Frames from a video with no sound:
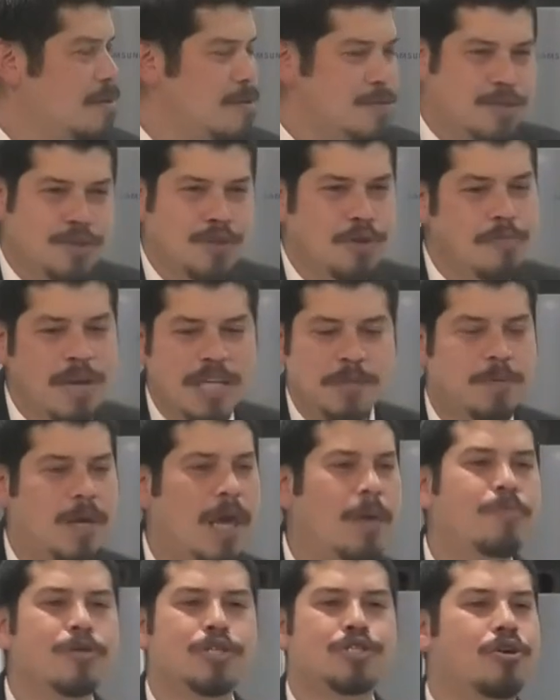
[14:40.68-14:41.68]
There was too much
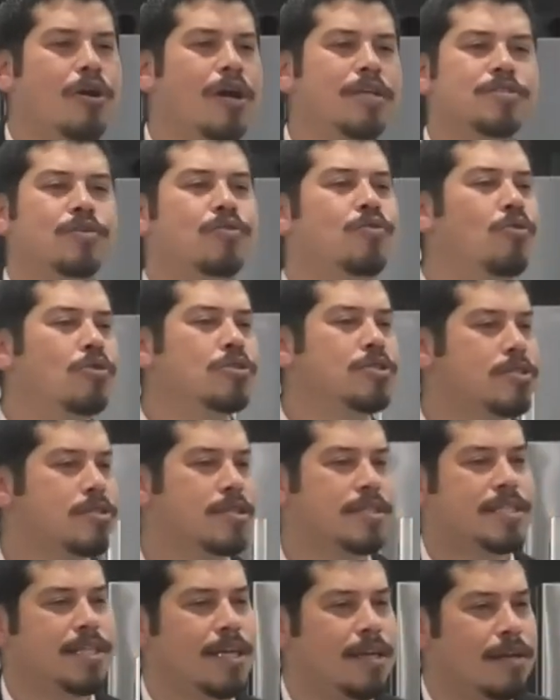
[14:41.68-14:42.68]
people trying to cause you
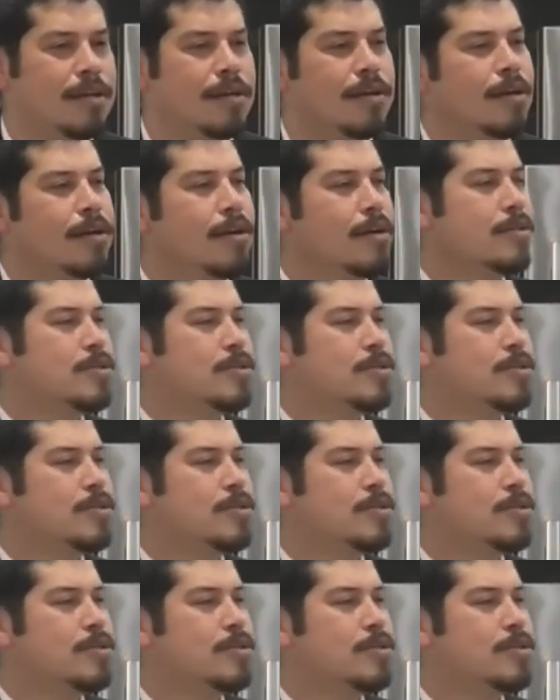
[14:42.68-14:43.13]
to sin,